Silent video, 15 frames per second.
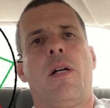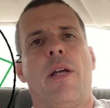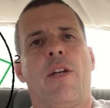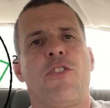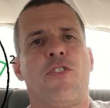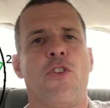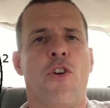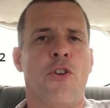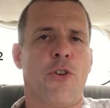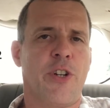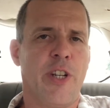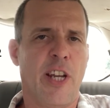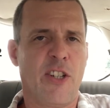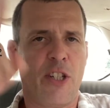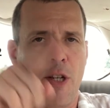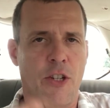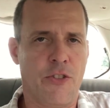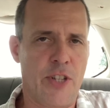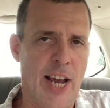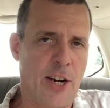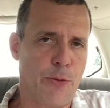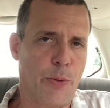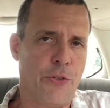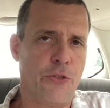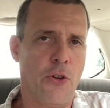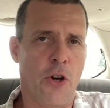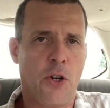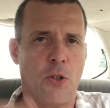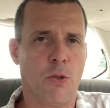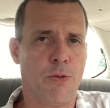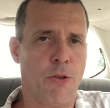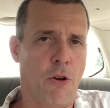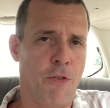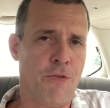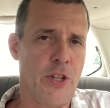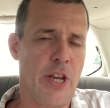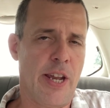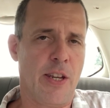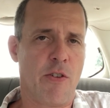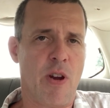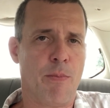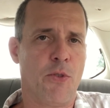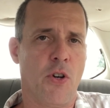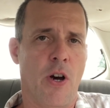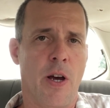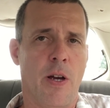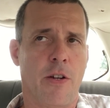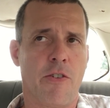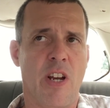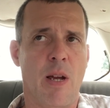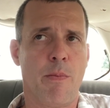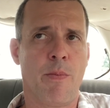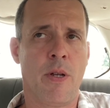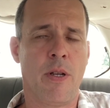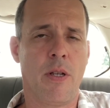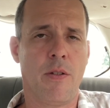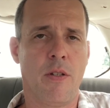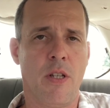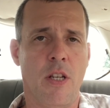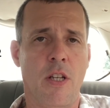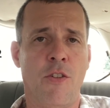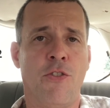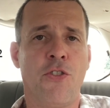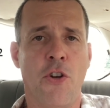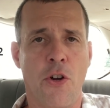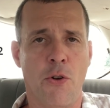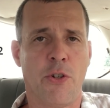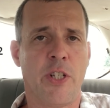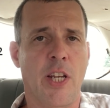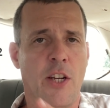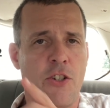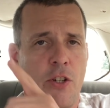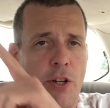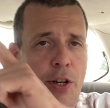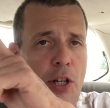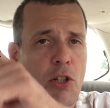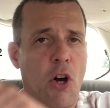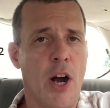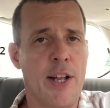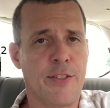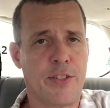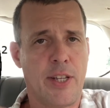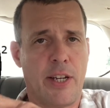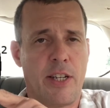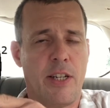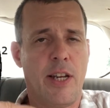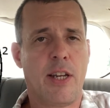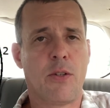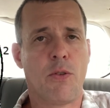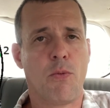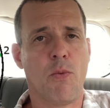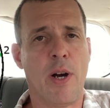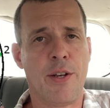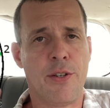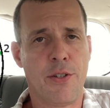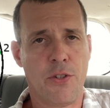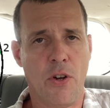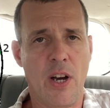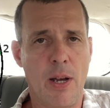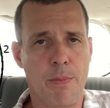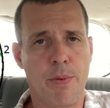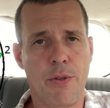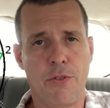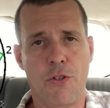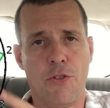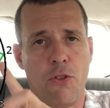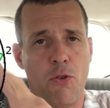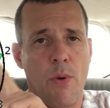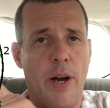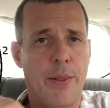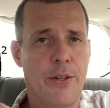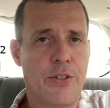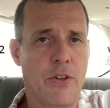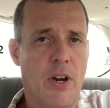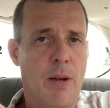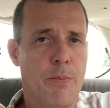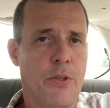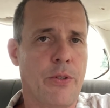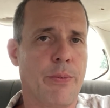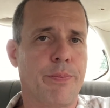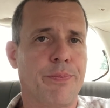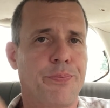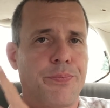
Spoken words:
external connection is the actual circle of the Enneagram diagram. The internal connection are the lines that connect one type to 2 other types.